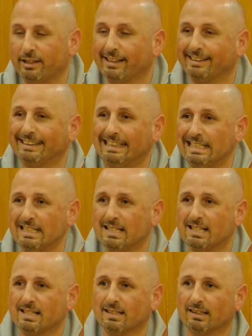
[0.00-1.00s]
their
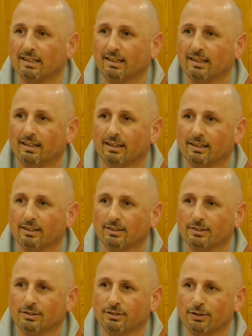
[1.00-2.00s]
needs,
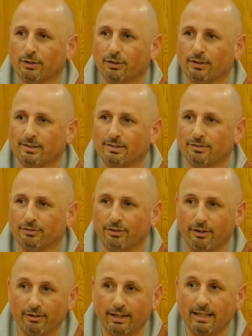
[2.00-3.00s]
so it's
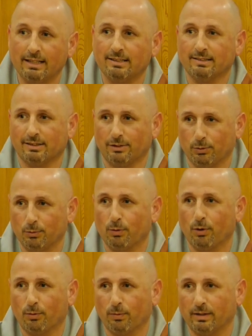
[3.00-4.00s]
very easy to
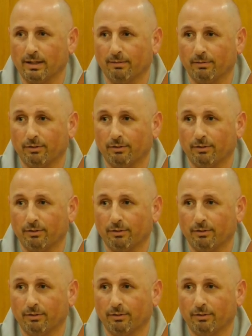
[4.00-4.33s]
work with them.